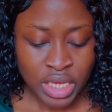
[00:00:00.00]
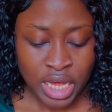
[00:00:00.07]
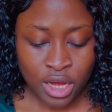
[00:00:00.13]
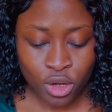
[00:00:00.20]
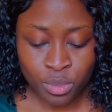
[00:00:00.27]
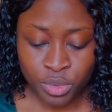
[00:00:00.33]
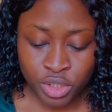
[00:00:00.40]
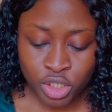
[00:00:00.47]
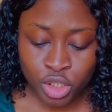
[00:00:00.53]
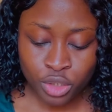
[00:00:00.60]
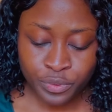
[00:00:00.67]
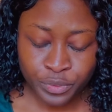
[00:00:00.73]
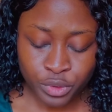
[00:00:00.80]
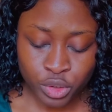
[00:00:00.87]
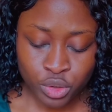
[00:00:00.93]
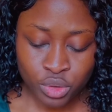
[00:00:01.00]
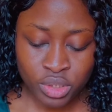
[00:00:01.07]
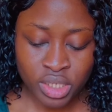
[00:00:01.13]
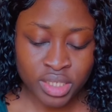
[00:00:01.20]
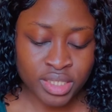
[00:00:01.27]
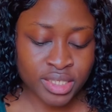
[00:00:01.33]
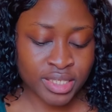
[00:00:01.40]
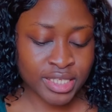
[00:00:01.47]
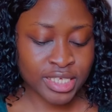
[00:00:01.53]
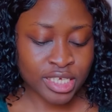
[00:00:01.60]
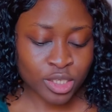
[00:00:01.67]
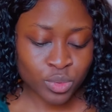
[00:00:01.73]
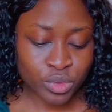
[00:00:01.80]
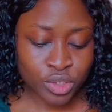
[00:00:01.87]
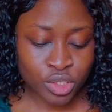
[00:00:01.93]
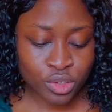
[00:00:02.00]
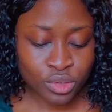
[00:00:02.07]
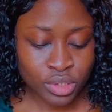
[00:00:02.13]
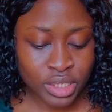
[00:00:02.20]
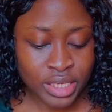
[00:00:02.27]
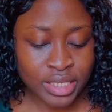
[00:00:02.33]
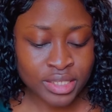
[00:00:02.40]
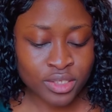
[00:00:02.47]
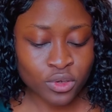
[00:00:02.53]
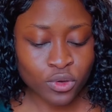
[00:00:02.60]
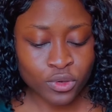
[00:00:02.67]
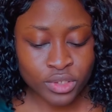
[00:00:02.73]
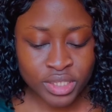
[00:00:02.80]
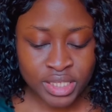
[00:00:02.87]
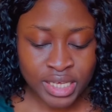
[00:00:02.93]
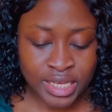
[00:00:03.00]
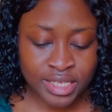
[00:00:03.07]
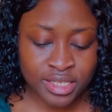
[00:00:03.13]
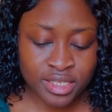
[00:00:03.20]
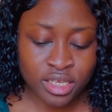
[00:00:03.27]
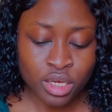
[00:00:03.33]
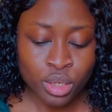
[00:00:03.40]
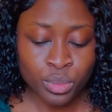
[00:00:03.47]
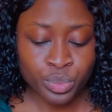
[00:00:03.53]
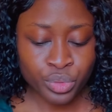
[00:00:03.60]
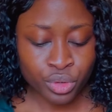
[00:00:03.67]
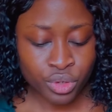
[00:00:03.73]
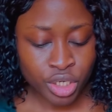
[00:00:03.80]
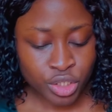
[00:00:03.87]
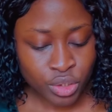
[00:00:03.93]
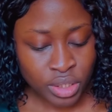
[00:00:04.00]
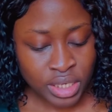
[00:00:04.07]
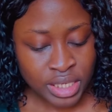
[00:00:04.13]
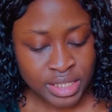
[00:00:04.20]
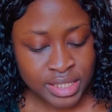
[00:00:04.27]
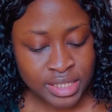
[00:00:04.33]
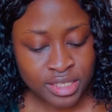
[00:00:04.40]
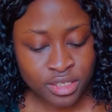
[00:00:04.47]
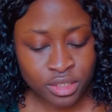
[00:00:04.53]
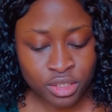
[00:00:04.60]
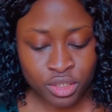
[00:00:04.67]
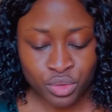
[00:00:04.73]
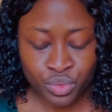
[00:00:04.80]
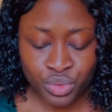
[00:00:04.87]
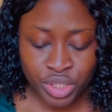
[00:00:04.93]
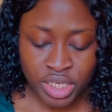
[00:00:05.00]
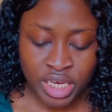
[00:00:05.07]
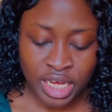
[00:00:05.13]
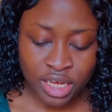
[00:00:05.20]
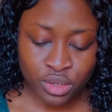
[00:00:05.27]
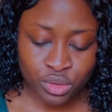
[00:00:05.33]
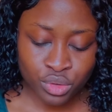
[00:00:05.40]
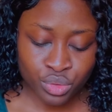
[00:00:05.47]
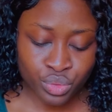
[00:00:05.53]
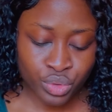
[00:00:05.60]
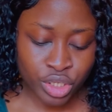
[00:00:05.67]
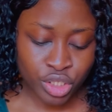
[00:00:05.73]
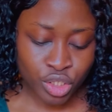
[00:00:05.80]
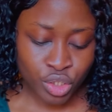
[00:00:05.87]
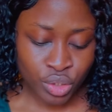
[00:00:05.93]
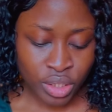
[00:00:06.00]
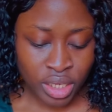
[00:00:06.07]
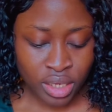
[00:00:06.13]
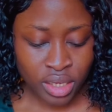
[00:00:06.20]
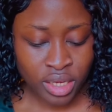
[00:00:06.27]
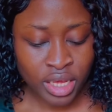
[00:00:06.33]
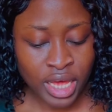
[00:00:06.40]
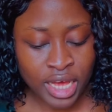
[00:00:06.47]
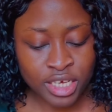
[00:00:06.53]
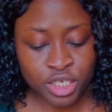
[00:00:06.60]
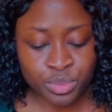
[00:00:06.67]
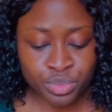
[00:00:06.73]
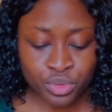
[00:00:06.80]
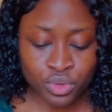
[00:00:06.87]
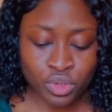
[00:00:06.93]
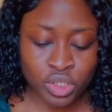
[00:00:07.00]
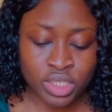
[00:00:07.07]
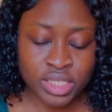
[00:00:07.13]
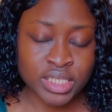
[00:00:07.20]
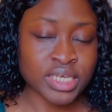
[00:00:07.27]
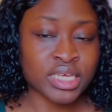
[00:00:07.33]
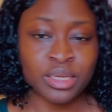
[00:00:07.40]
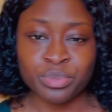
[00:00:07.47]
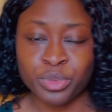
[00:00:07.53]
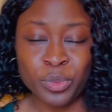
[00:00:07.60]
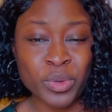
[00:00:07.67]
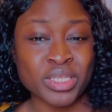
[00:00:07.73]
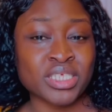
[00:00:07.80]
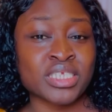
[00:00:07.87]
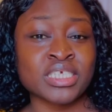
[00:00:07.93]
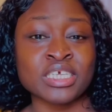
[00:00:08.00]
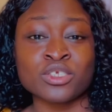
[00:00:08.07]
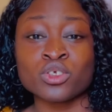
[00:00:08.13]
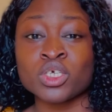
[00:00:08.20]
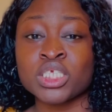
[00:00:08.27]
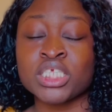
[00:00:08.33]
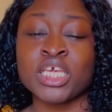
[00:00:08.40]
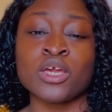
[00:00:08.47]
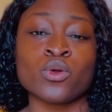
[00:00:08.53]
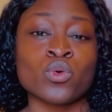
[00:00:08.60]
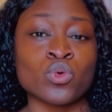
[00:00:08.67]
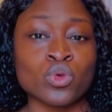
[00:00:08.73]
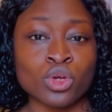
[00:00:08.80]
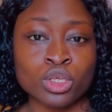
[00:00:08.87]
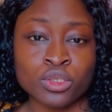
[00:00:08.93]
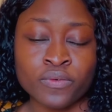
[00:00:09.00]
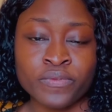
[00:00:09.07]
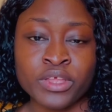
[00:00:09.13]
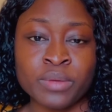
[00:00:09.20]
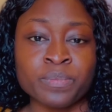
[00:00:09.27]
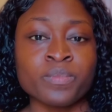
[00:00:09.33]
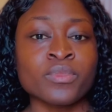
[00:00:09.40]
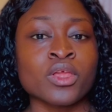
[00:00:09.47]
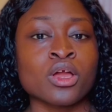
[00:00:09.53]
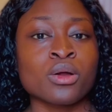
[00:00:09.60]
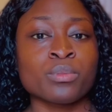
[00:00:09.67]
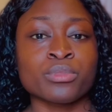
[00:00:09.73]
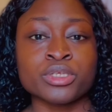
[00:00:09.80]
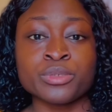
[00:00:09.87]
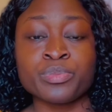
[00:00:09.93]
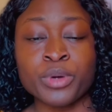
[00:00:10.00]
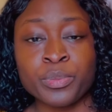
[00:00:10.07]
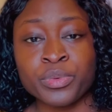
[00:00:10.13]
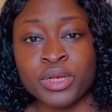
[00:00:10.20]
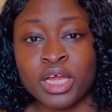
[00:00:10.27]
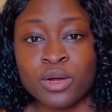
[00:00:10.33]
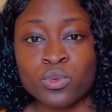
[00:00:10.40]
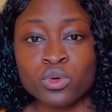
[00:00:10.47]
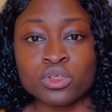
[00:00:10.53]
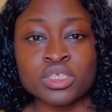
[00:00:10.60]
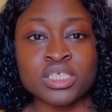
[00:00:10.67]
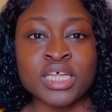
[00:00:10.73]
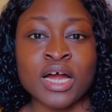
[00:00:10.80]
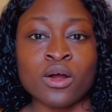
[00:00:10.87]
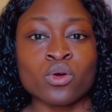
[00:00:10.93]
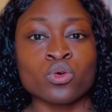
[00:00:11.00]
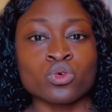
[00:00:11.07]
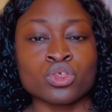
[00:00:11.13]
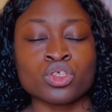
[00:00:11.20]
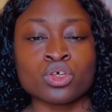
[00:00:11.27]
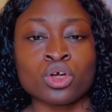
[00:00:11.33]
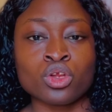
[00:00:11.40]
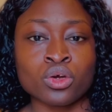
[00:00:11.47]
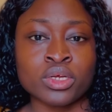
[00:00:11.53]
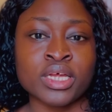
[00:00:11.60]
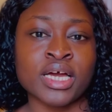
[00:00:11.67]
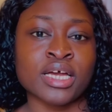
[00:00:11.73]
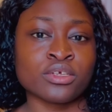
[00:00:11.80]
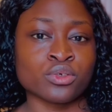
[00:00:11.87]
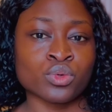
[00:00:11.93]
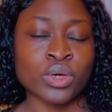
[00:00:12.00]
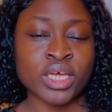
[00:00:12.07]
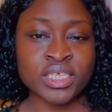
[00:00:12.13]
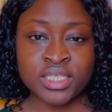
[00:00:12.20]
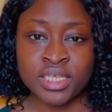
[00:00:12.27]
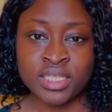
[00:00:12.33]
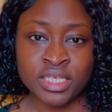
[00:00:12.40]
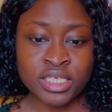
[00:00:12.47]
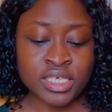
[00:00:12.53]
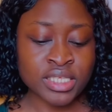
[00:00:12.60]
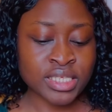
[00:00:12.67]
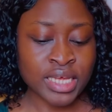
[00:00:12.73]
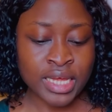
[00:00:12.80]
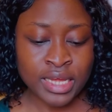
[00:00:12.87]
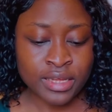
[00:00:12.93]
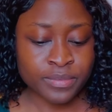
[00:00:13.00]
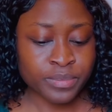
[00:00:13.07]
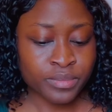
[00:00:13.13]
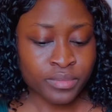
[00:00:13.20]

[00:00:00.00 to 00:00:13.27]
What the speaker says: Accommodation for Students, TS1 Student, Hunters, Progression Lettings, Readouts, Rent UK, Ashbrooks, CNN Property. There are just a whole lot of them. But the popular ones that host all other, you know, estate agents are